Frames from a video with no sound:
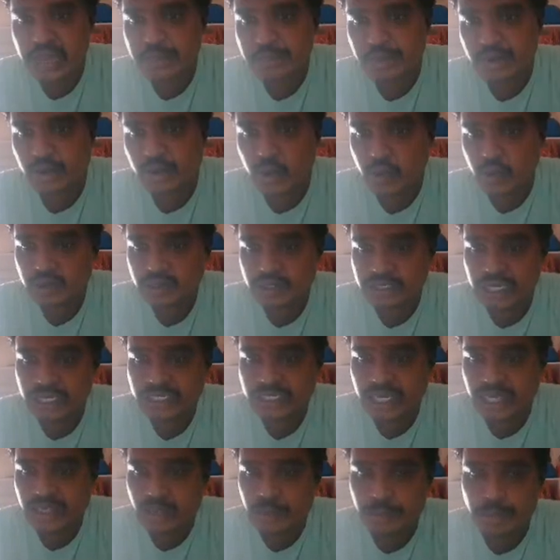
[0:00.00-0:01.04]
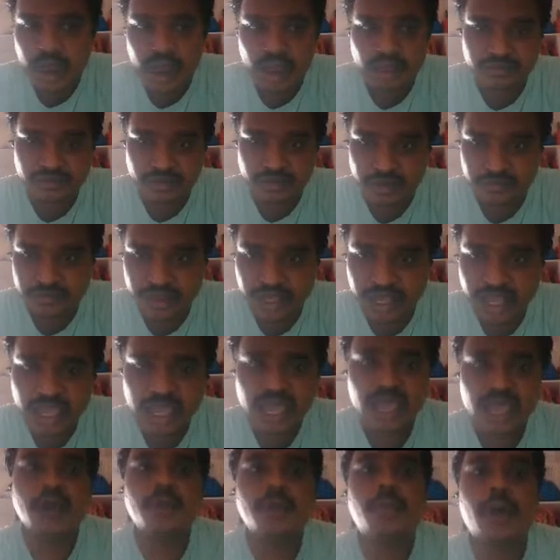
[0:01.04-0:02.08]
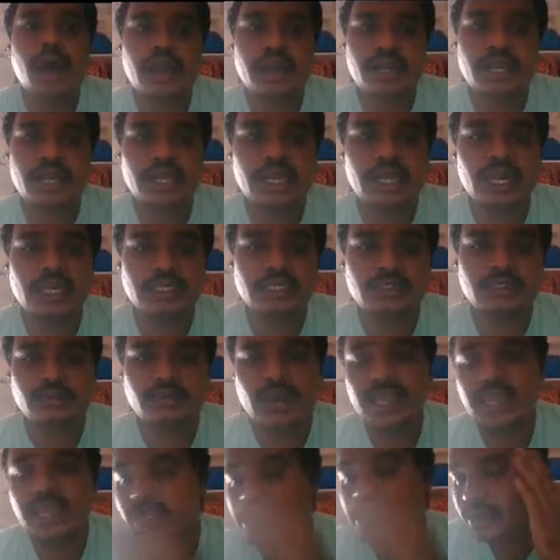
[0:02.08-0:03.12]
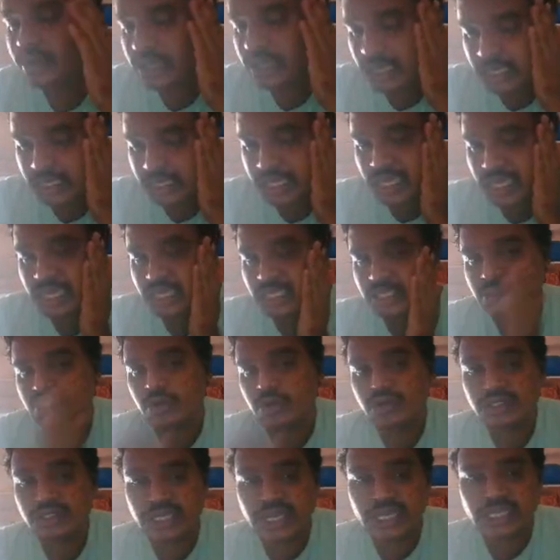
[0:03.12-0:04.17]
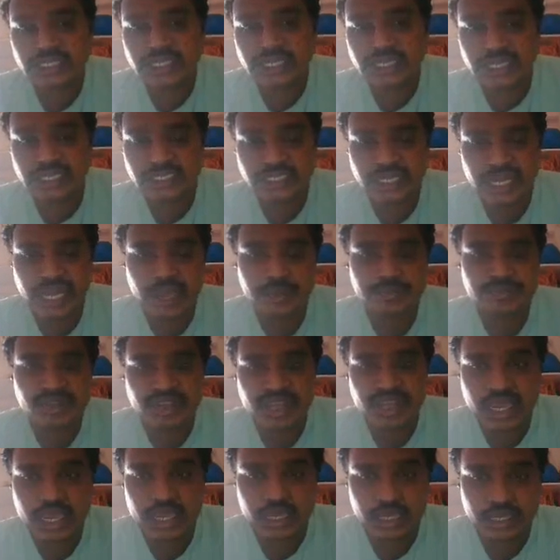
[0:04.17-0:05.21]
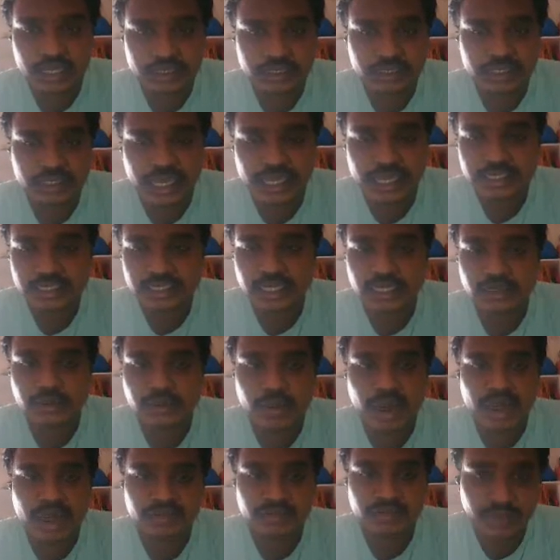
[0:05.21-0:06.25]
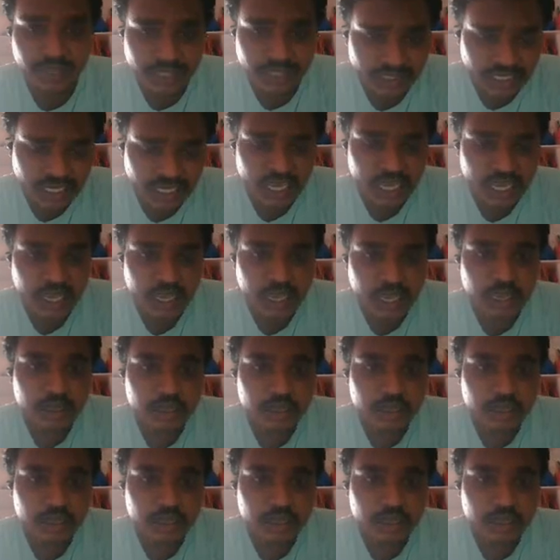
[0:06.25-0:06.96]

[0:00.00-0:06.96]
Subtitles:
shape, and no change in the mass of the particles. Why there is no change in the shape, size, and mass means